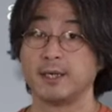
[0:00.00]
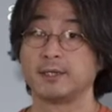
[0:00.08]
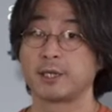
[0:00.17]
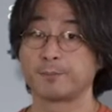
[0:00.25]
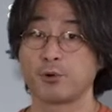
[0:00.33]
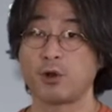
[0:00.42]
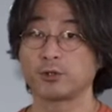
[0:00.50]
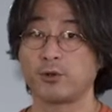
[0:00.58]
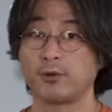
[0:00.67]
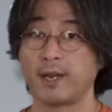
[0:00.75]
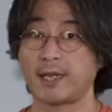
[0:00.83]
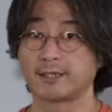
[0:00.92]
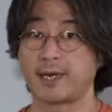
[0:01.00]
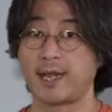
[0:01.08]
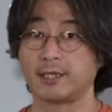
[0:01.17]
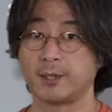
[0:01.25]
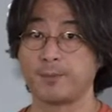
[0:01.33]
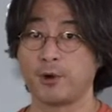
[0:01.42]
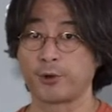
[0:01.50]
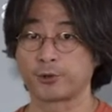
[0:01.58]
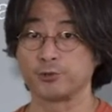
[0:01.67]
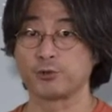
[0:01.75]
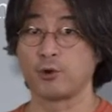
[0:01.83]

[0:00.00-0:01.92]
the proton has an antiparticle